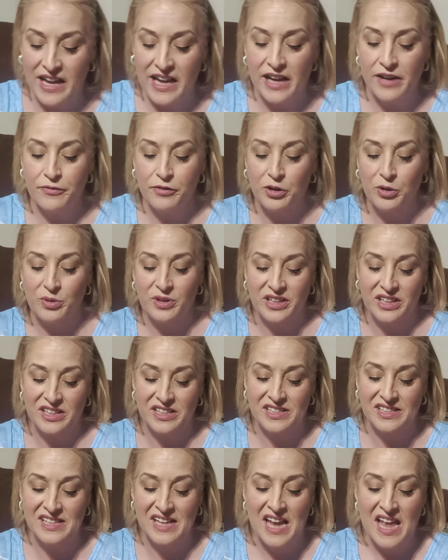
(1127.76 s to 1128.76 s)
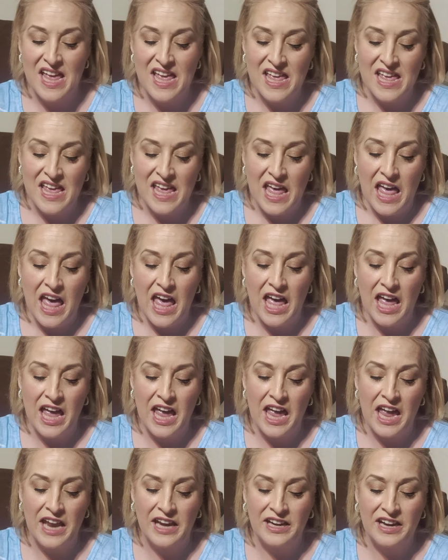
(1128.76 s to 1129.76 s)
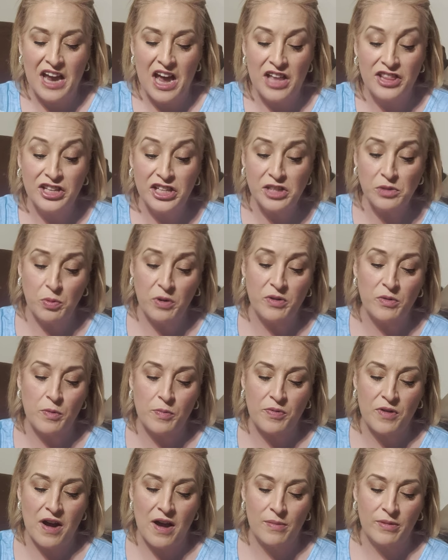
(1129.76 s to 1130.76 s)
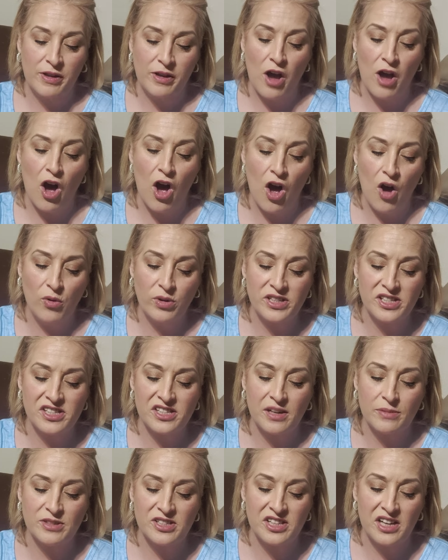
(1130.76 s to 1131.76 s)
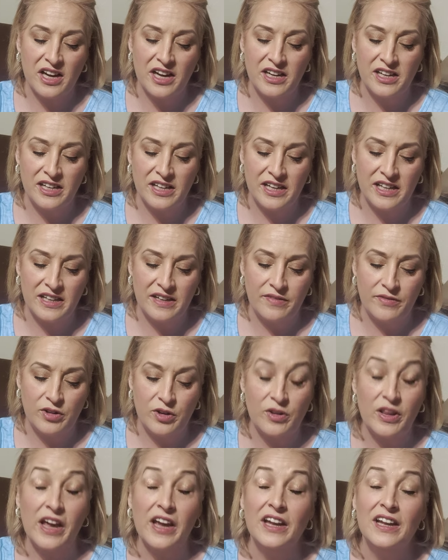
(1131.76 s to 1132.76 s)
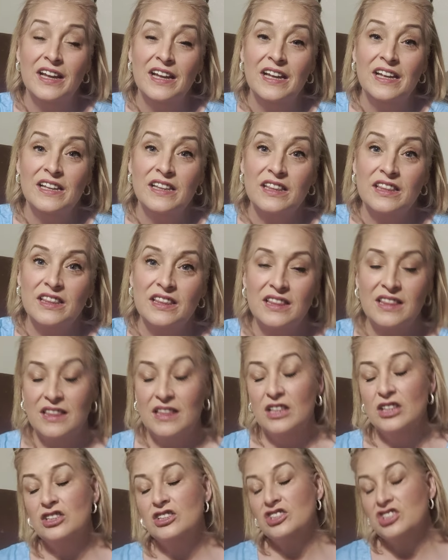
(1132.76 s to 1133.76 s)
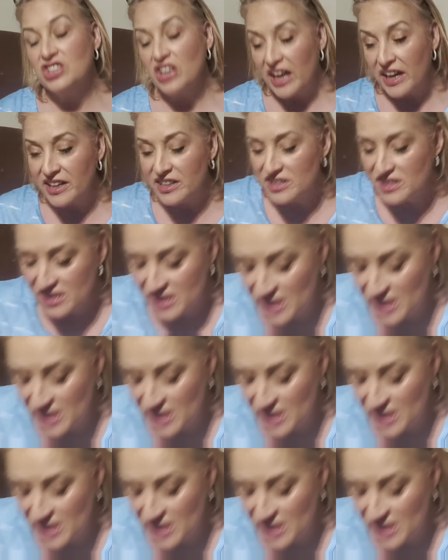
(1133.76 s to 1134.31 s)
got a few of these. And this one will probably, it's double-sided. I didn't even know that. Jay